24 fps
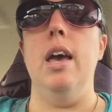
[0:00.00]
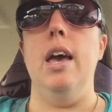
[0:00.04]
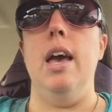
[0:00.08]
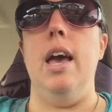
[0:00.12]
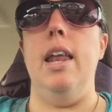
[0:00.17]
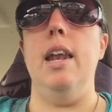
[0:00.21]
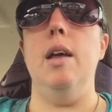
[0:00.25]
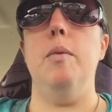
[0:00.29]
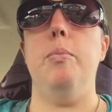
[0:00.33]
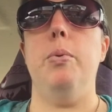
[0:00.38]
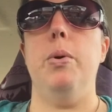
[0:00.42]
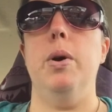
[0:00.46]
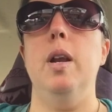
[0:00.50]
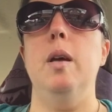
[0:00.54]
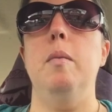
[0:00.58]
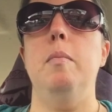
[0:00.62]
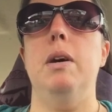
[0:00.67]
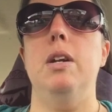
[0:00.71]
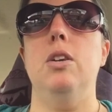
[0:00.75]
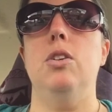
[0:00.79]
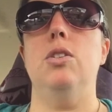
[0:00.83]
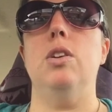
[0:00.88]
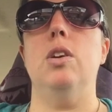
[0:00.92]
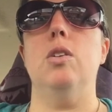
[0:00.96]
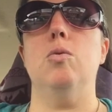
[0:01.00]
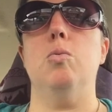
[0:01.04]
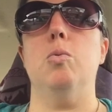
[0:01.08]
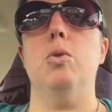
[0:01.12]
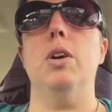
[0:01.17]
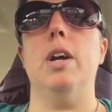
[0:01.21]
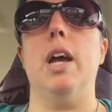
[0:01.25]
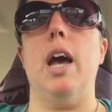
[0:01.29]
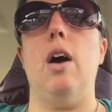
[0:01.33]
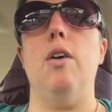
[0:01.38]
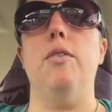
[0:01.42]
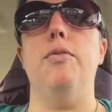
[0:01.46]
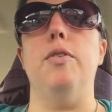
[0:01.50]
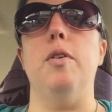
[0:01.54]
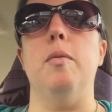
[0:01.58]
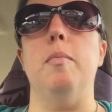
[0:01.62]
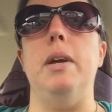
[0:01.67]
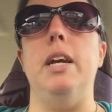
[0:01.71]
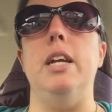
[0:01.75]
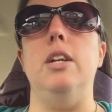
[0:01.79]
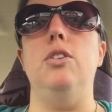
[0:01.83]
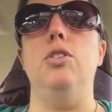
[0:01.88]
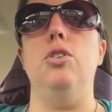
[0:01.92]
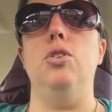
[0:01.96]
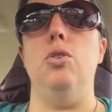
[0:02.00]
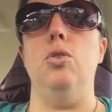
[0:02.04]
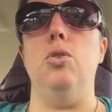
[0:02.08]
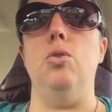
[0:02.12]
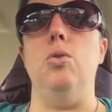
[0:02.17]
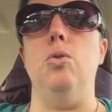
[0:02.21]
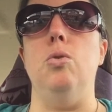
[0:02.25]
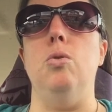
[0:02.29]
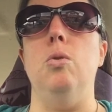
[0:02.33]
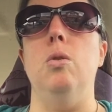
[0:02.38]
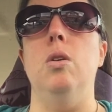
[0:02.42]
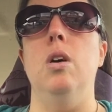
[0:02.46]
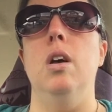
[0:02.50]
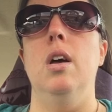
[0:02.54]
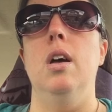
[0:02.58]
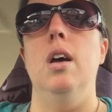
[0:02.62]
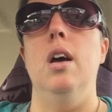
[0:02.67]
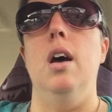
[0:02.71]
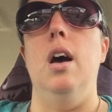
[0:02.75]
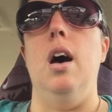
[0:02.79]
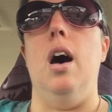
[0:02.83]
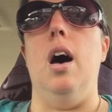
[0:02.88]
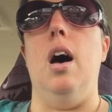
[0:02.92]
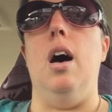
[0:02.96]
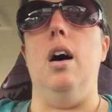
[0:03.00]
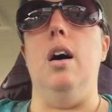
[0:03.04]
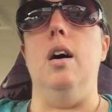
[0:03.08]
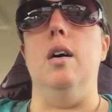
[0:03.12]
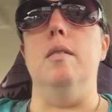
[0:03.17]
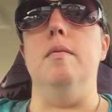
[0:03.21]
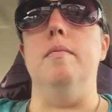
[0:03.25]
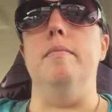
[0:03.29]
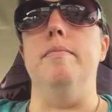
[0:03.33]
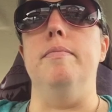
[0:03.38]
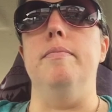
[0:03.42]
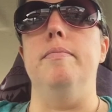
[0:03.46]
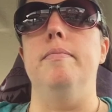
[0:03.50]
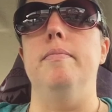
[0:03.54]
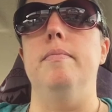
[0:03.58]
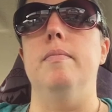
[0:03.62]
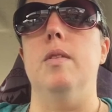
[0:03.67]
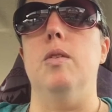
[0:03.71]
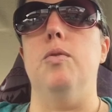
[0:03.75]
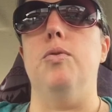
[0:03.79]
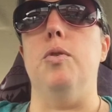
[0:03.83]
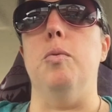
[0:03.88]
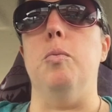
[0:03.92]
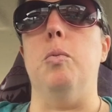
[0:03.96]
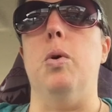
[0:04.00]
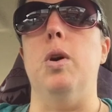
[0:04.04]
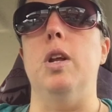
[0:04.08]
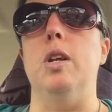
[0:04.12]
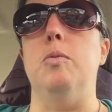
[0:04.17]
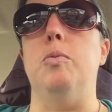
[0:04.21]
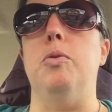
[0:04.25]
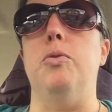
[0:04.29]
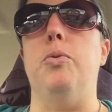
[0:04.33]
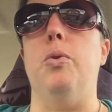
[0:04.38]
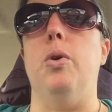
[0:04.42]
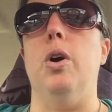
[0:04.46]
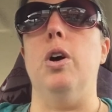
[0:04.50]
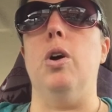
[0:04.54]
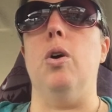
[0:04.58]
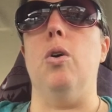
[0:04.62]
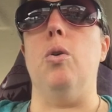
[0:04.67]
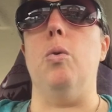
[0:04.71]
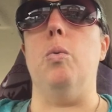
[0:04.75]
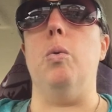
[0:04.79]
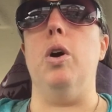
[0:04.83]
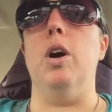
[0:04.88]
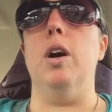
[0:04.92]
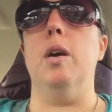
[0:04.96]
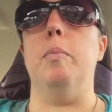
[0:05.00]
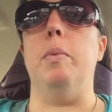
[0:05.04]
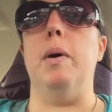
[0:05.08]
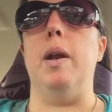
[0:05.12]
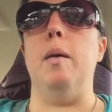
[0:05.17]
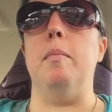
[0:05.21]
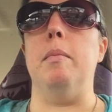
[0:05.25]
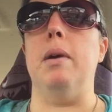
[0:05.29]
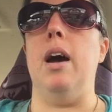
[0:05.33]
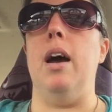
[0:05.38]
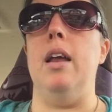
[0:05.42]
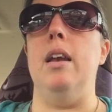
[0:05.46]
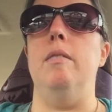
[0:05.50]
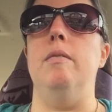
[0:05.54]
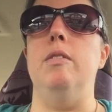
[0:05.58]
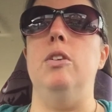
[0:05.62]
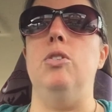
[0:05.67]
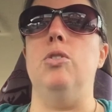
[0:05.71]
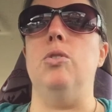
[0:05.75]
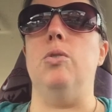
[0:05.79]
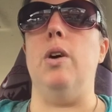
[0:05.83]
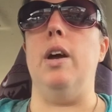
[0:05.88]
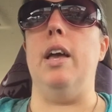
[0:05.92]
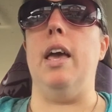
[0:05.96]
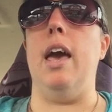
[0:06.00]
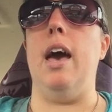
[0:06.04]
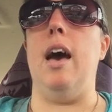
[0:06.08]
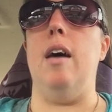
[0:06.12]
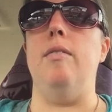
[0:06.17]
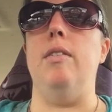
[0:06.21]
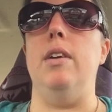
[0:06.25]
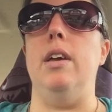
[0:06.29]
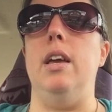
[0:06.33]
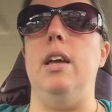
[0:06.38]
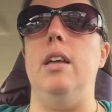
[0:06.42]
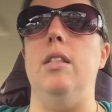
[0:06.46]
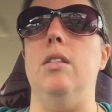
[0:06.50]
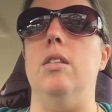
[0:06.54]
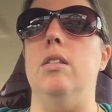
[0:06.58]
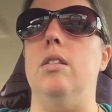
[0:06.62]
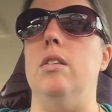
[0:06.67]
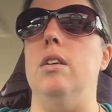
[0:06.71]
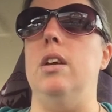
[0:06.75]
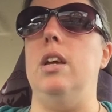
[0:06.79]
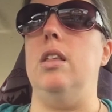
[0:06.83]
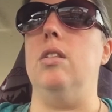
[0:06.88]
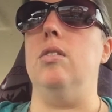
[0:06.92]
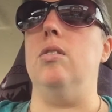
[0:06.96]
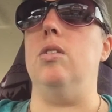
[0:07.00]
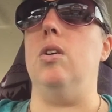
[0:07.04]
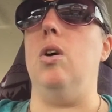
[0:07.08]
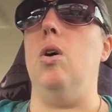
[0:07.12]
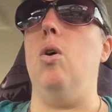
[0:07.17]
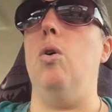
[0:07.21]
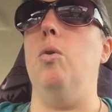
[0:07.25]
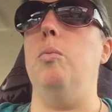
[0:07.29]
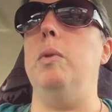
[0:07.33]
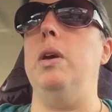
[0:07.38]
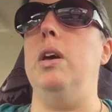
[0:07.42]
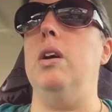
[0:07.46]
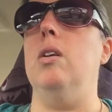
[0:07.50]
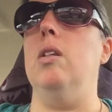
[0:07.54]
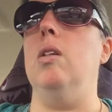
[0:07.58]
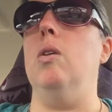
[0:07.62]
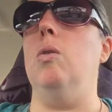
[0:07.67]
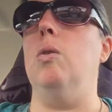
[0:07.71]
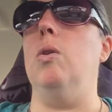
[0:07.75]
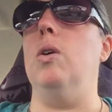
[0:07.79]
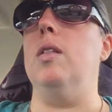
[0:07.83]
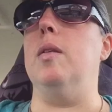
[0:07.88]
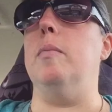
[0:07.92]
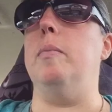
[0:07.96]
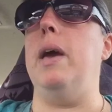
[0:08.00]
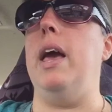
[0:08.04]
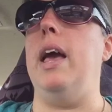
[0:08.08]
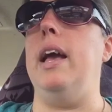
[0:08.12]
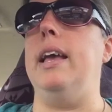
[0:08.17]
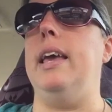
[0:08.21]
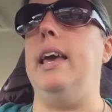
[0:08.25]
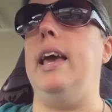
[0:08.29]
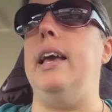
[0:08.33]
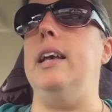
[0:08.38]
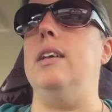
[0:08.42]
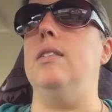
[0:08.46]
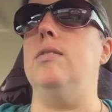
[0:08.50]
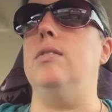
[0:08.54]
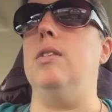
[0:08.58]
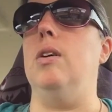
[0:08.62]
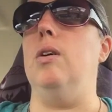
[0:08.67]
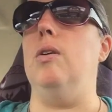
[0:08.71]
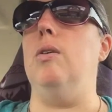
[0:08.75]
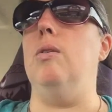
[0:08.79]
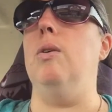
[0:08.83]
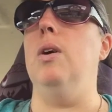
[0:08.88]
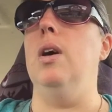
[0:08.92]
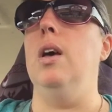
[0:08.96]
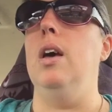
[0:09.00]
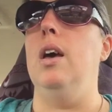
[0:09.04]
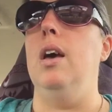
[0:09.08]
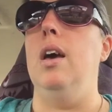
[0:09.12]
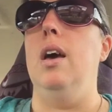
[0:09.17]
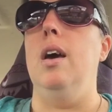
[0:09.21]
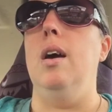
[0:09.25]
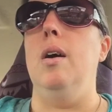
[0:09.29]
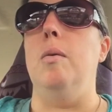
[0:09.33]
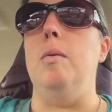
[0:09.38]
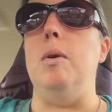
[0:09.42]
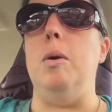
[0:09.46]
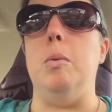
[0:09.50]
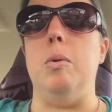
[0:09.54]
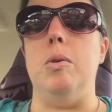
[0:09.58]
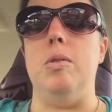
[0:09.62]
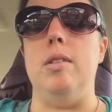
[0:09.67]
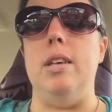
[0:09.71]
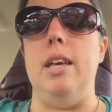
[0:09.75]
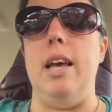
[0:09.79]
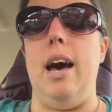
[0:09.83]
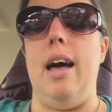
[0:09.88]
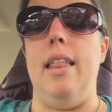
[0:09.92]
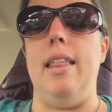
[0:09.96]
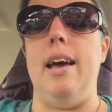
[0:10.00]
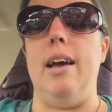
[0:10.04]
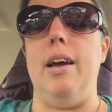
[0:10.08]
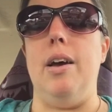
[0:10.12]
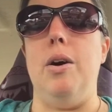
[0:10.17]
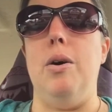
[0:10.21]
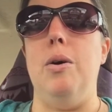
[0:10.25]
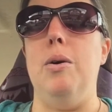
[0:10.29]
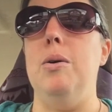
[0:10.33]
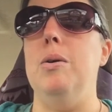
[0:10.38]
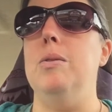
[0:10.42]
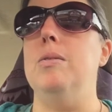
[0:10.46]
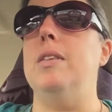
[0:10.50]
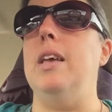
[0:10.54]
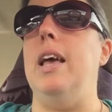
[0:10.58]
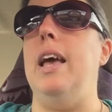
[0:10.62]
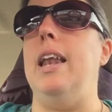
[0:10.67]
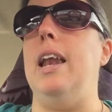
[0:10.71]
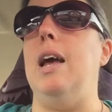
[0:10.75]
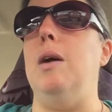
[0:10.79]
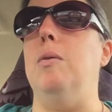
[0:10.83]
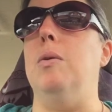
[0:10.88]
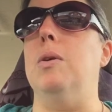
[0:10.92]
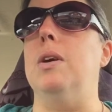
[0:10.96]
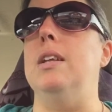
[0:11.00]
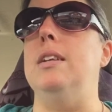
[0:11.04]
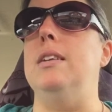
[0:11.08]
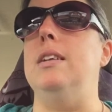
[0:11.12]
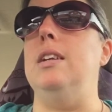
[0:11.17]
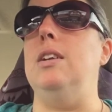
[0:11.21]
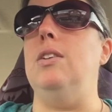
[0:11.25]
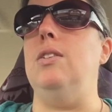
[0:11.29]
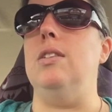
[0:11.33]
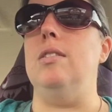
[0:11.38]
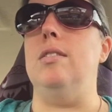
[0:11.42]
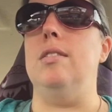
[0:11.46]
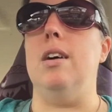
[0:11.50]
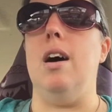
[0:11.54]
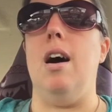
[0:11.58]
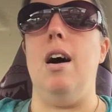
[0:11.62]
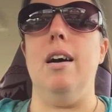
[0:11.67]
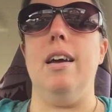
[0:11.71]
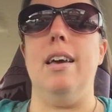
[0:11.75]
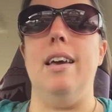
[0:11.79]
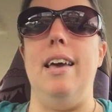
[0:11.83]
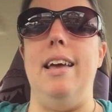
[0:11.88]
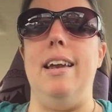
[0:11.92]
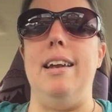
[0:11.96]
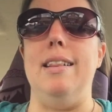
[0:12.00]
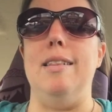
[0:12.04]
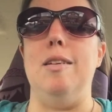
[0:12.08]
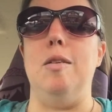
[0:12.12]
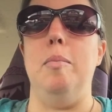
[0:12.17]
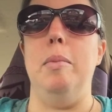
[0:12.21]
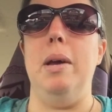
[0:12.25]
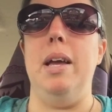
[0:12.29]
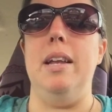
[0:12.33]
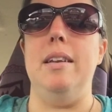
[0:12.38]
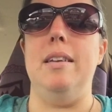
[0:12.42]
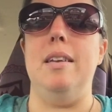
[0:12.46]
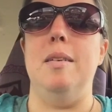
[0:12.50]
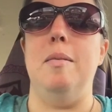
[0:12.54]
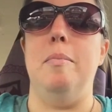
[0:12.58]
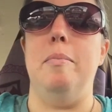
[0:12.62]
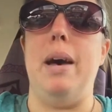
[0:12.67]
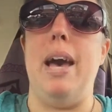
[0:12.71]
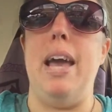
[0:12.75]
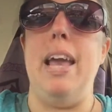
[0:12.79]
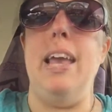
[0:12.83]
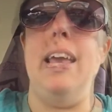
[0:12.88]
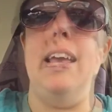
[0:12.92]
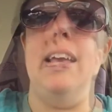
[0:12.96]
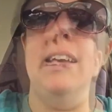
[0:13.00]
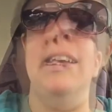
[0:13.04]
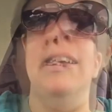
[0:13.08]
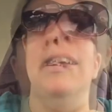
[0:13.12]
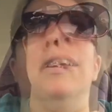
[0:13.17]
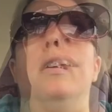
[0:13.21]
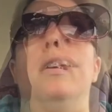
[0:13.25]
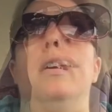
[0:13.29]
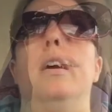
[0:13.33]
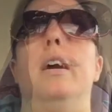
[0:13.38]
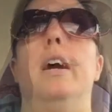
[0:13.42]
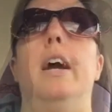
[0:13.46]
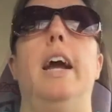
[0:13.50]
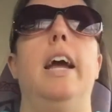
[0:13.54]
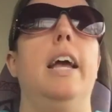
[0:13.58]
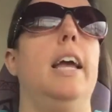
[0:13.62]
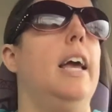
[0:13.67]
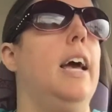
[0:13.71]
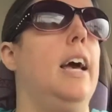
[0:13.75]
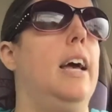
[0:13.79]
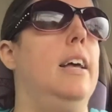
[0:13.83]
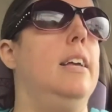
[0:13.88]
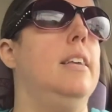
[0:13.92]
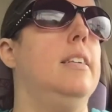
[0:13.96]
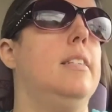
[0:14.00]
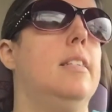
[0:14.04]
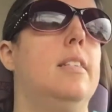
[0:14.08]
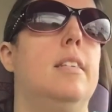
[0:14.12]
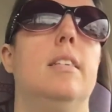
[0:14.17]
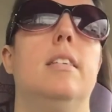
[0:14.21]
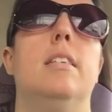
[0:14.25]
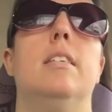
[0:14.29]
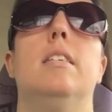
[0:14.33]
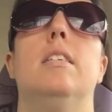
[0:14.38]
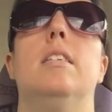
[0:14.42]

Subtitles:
And it pretty much does work out for me too, for mornings before I go to work, but I'm kind of enjoying having either the oatmeal or the pancakes. So we will see how that goes, and I will continue this talk in a little bit. Bye. All right, guys.